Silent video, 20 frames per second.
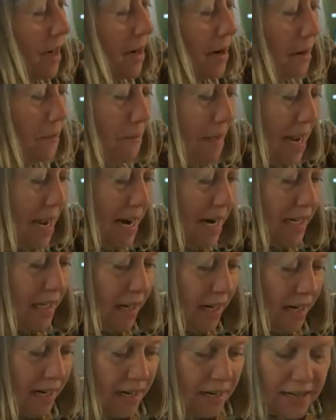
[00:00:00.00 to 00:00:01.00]
And I made
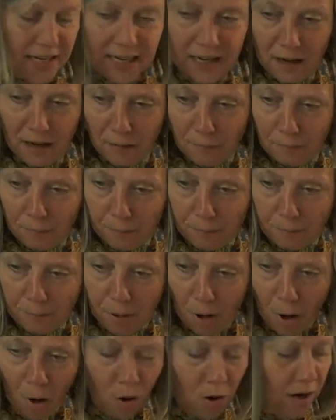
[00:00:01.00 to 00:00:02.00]
like a little
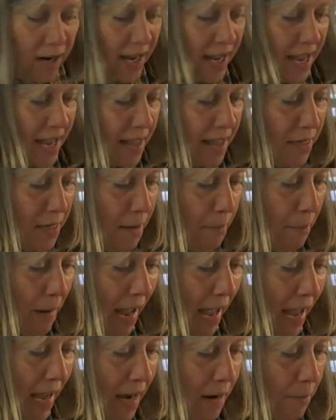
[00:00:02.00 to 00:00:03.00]
pocket in the
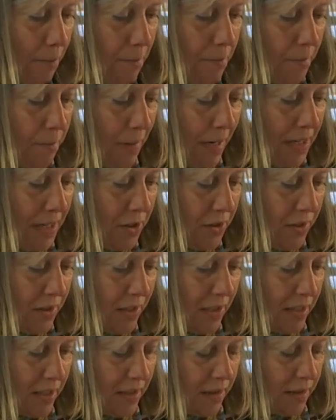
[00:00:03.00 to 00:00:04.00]
back by
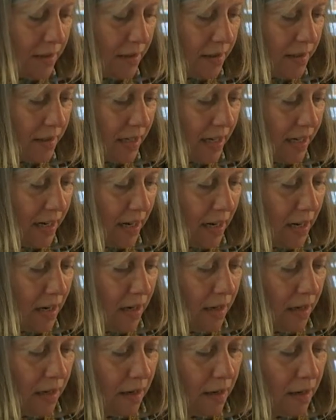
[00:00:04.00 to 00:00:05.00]
just
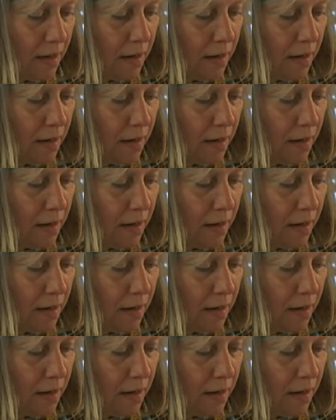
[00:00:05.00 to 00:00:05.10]
sticking